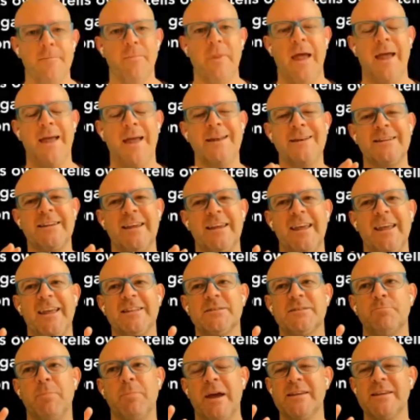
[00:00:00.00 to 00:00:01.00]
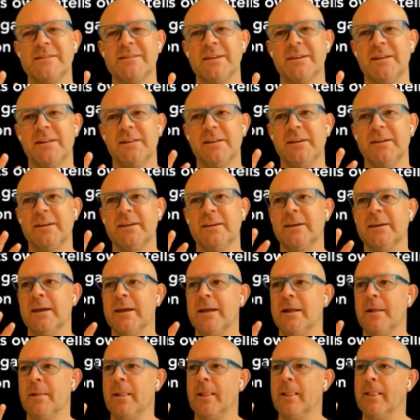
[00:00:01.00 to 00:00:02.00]
And it's basically
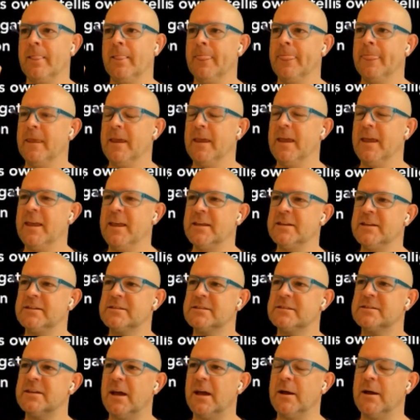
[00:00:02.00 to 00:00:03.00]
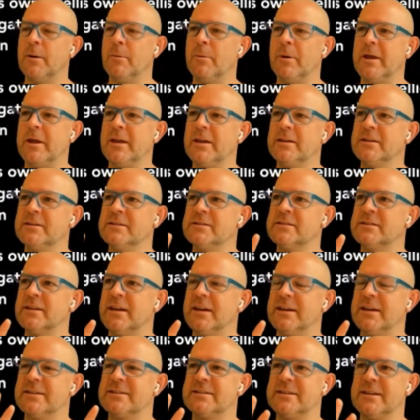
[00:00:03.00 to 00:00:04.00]
his
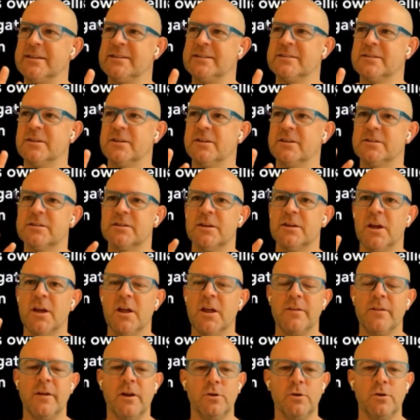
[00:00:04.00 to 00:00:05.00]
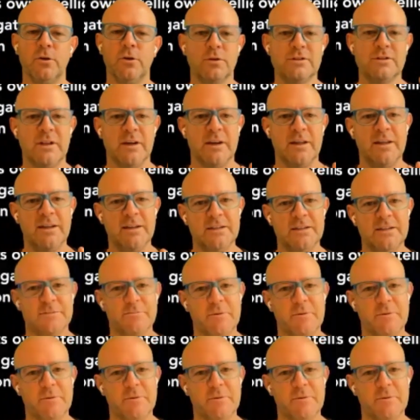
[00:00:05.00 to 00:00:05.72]
assistant that looks at his